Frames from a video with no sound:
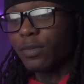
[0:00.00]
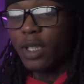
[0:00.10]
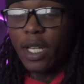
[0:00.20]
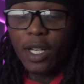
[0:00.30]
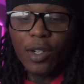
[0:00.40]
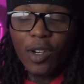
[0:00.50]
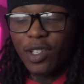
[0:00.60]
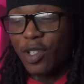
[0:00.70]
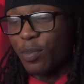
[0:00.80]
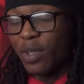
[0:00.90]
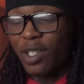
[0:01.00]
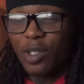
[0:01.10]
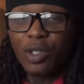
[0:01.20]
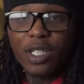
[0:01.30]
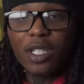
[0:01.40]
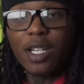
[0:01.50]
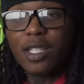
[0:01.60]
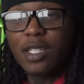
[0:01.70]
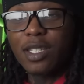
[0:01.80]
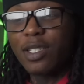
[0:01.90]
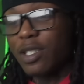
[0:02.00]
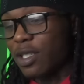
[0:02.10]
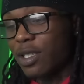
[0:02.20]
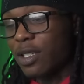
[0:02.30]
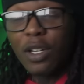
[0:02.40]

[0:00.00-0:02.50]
Had a great little meal, as y'all can see, just